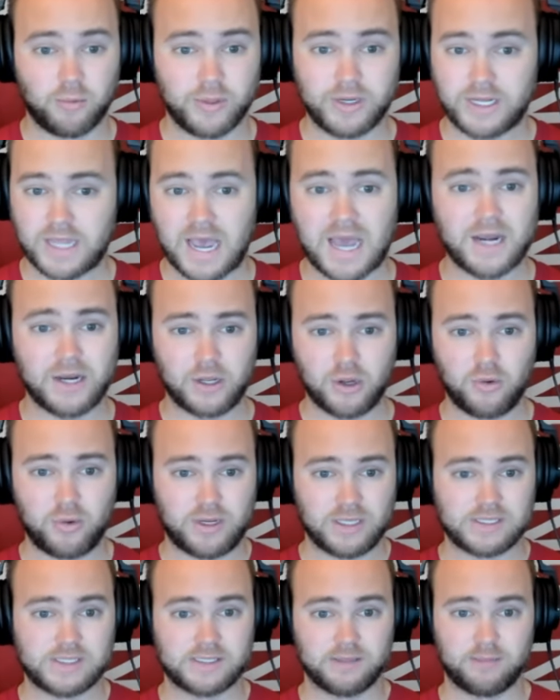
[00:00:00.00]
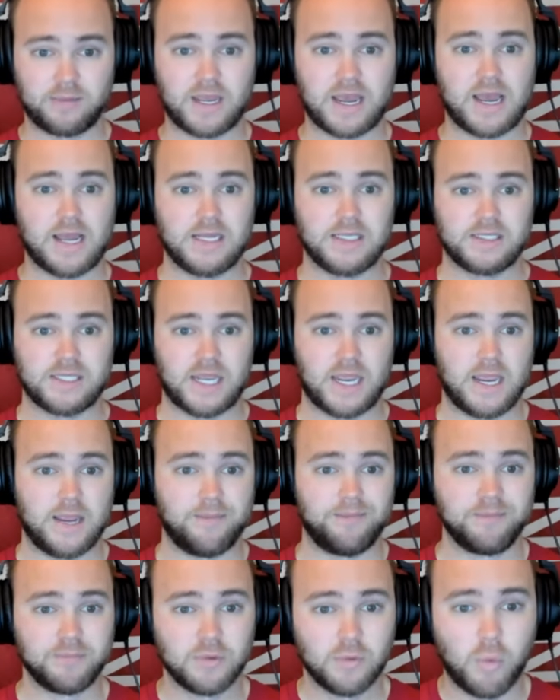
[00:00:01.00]
We got to go get some guys.
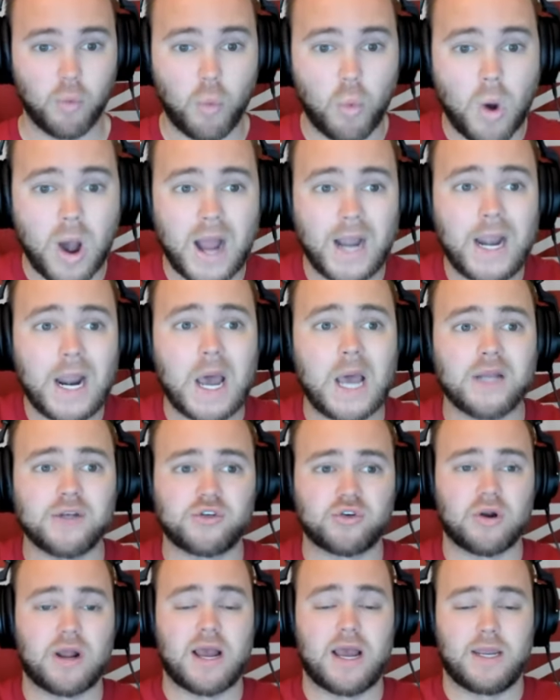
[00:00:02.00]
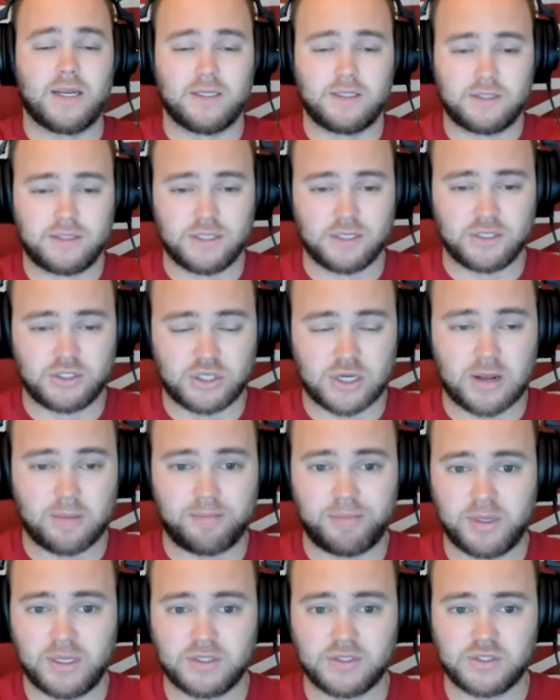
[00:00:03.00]
And why not try to
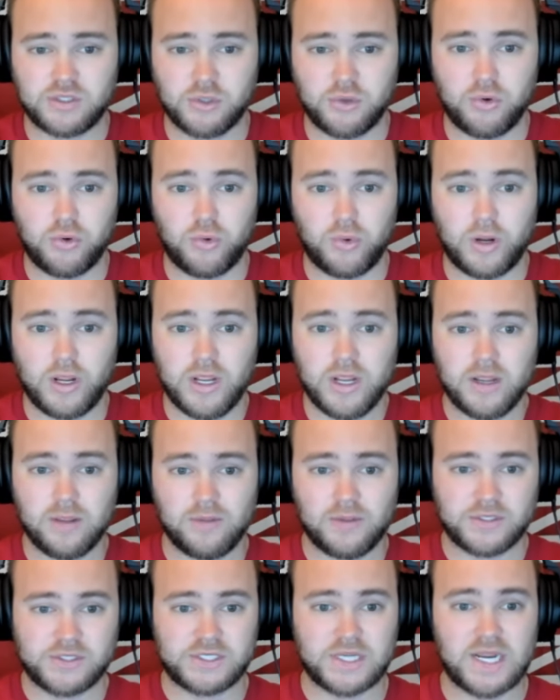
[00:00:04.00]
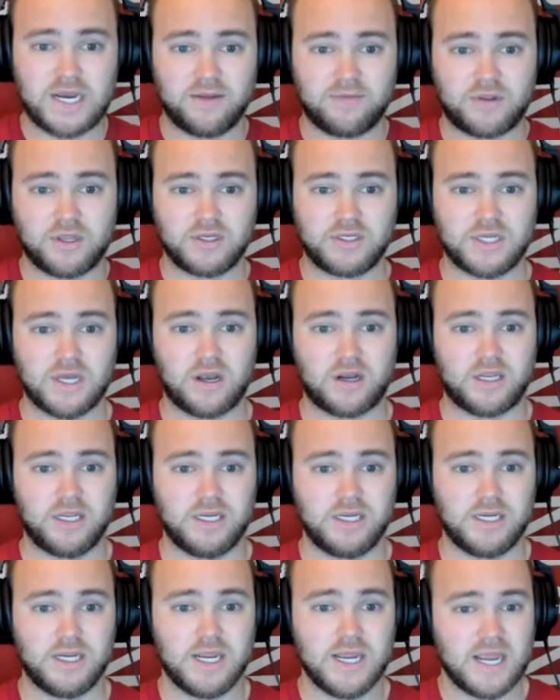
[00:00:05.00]
jump into the state of
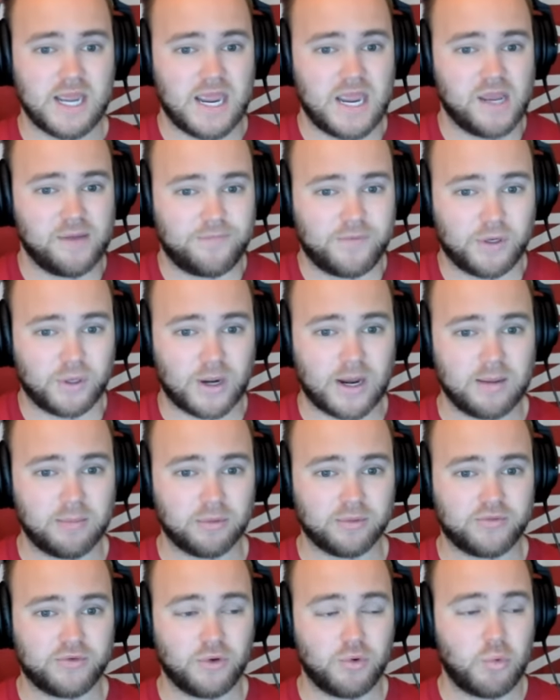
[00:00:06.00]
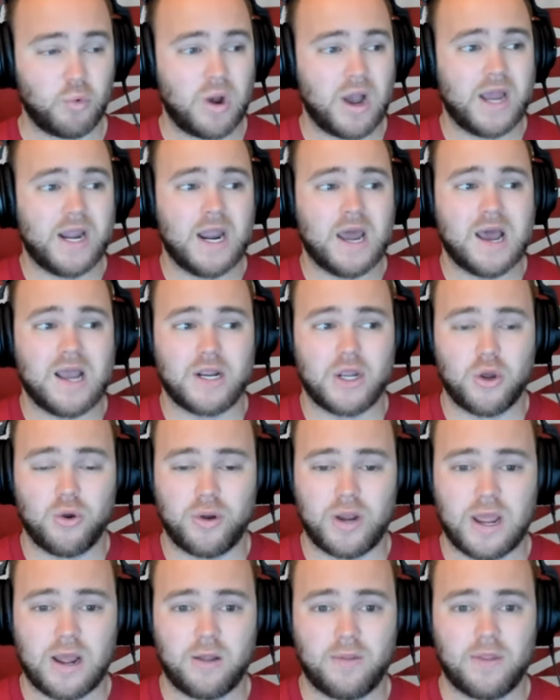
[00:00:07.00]
Kentucky if you're able to? Why not go
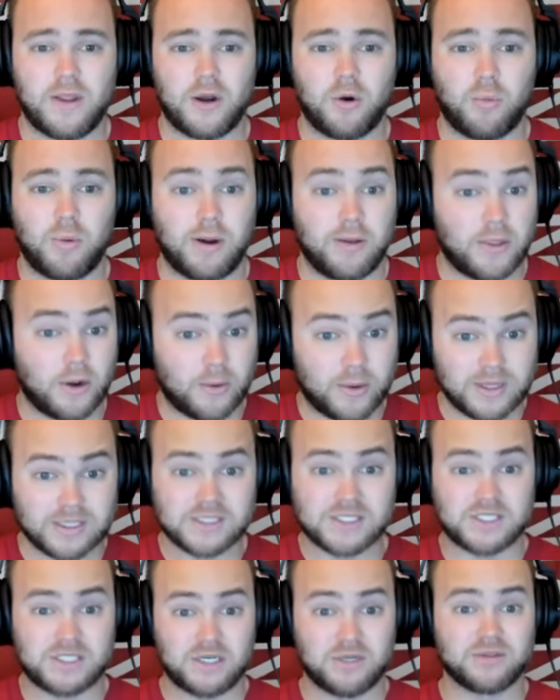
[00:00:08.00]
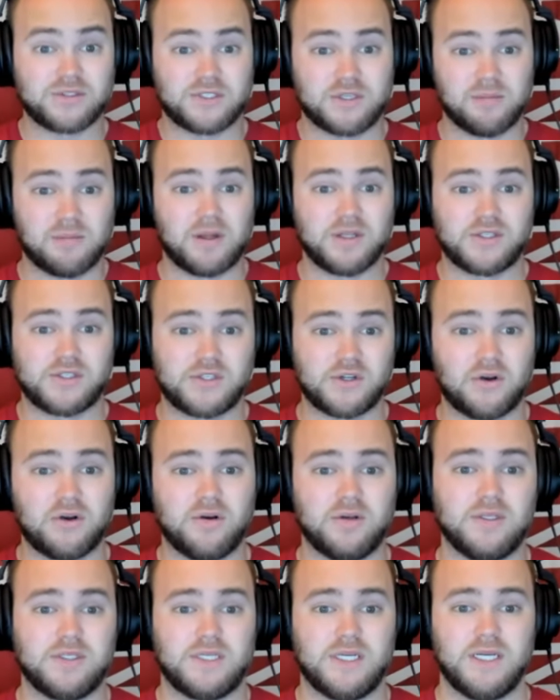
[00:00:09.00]
down there where there is still some
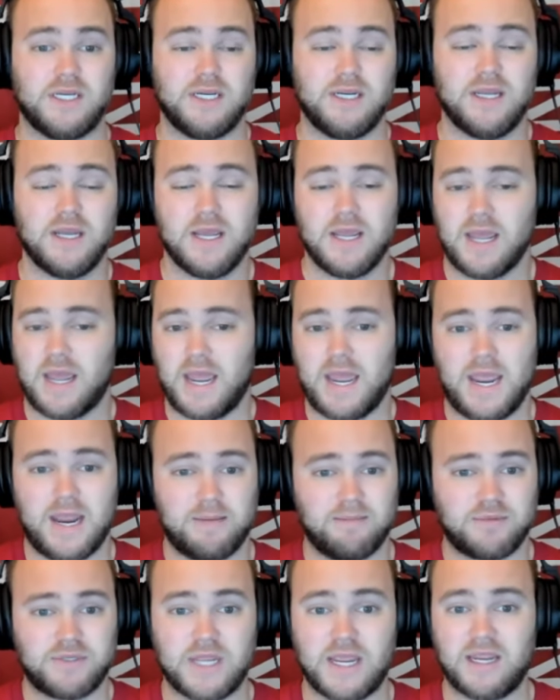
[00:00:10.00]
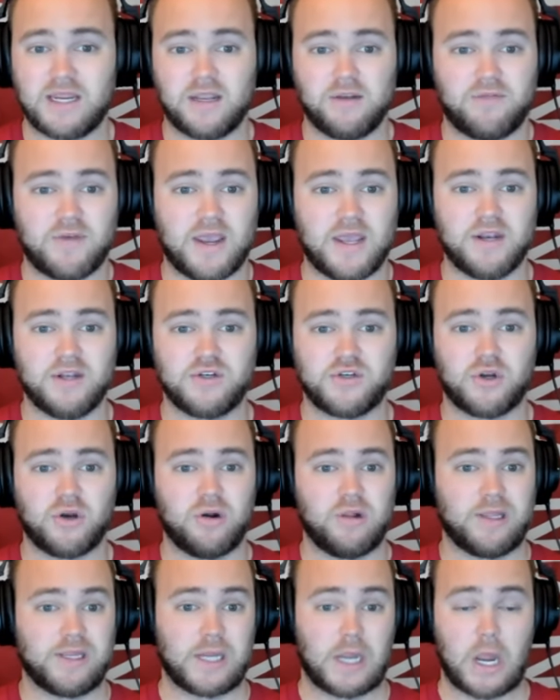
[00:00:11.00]
uncertainty and take advantage
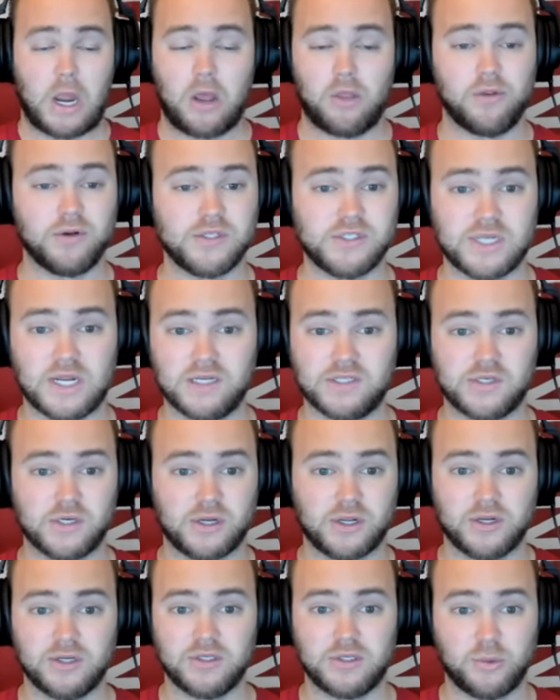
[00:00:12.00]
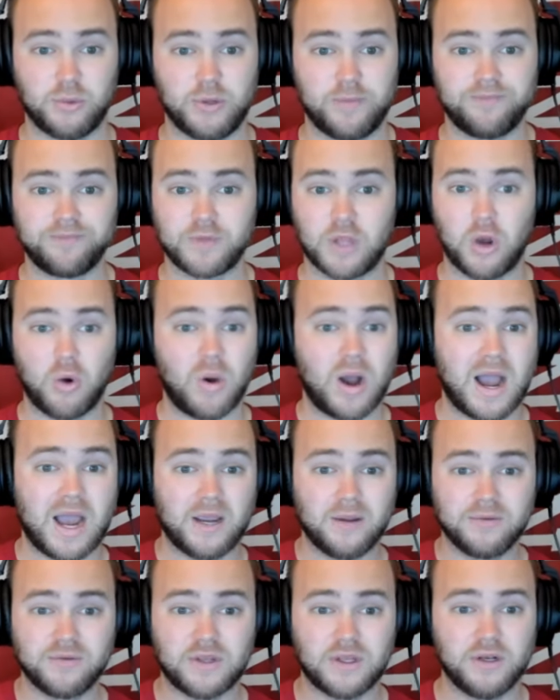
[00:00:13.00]
early? Other states are going to do it.
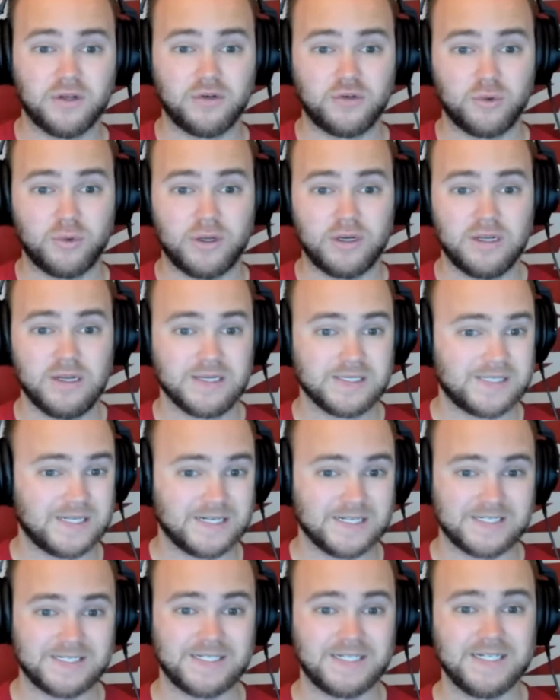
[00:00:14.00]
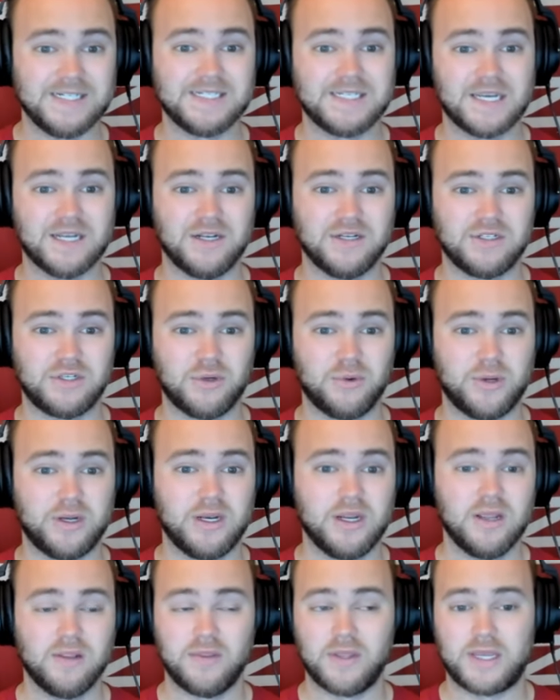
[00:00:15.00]
Ohio's going to do it. Tennessee's going to do it.
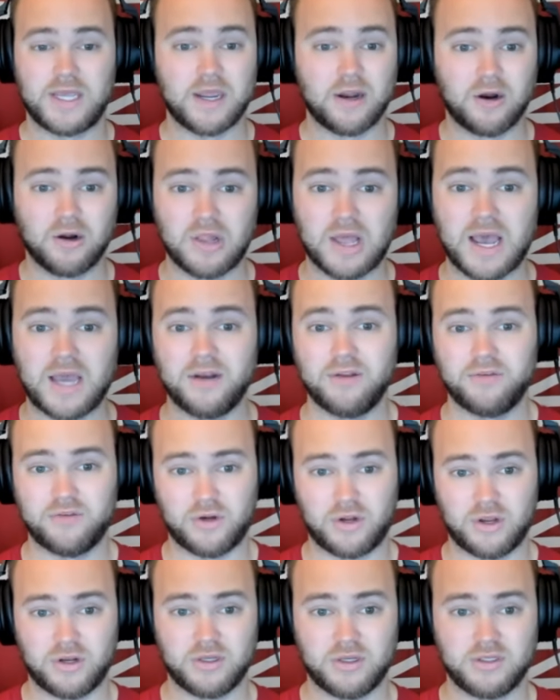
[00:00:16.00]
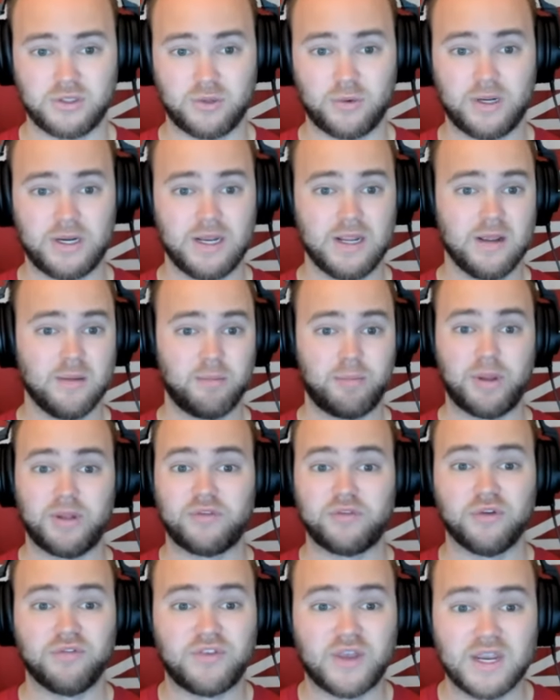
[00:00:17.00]
The Carolinas are going to do it.
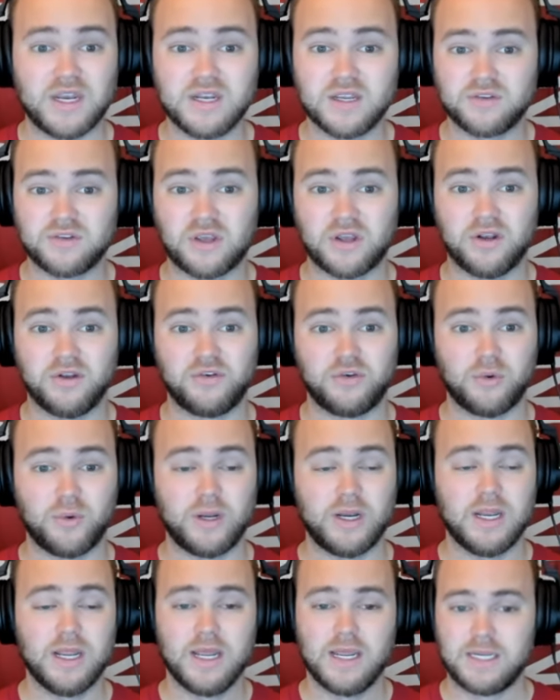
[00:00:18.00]
Pennsylvania's going to do it.